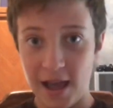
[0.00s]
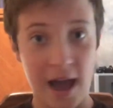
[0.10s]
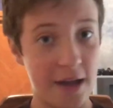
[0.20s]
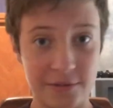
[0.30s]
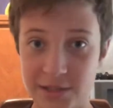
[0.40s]

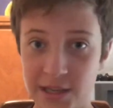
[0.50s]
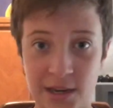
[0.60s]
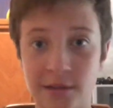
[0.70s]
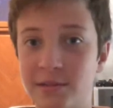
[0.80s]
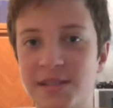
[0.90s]
I've seen
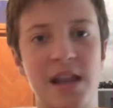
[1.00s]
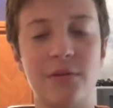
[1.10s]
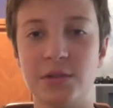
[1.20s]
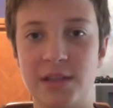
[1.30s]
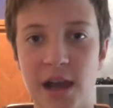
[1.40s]
it
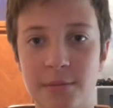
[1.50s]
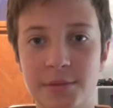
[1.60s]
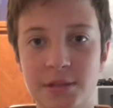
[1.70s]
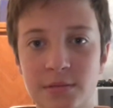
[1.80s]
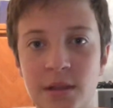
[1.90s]
several
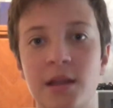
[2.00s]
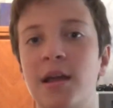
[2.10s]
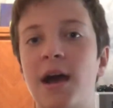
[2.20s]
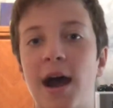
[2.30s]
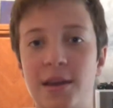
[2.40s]
times.
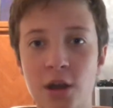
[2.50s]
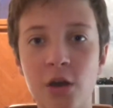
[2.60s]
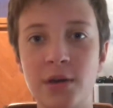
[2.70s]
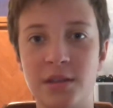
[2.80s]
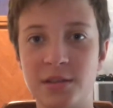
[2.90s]
I
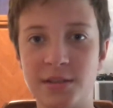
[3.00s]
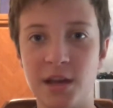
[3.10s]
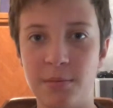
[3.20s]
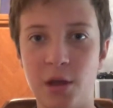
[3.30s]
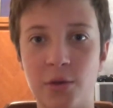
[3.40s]
know Ethan's
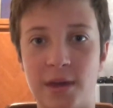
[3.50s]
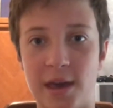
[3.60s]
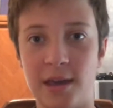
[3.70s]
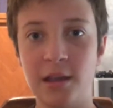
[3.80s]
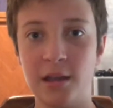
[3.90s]
gonna be
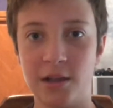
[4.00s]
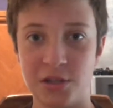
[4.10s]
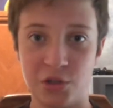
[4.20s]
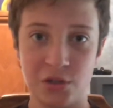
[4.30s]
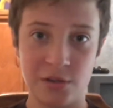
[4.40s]
okay,
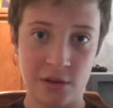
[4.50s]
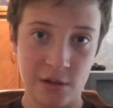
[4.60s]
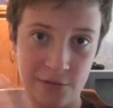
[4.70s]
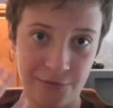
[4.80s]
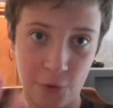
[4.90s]
because there's
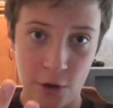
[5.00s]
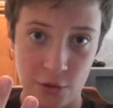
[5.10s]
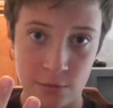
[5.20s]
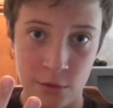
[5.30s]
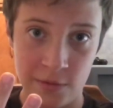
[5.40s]
4
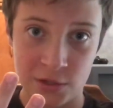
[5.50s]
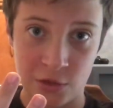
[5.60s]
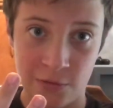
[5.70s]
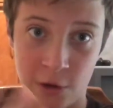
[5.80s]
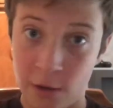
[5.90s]
other movies
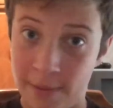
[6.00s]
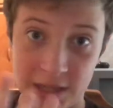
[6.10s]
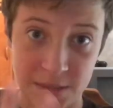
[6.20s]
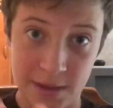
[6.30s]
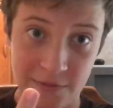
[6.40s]
so far,
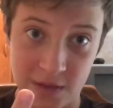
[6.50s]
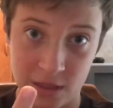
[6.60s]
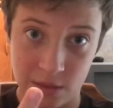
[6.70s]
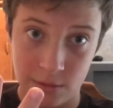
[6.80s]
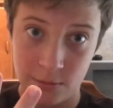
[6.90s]
about to be a
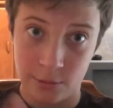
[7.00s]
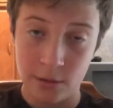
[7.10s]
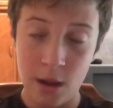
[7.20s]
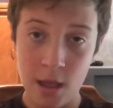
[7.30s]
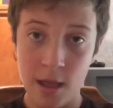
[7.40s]
5th
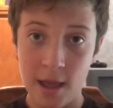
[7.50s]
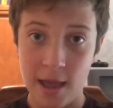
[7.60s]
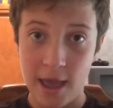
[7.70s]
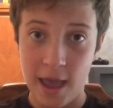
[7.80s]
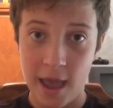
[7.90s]
one,
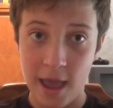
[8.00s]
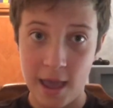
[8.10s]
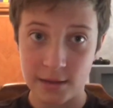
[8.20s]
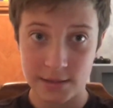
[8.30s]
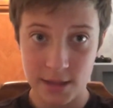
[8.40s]

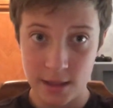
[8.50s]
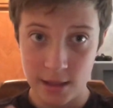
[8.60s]
and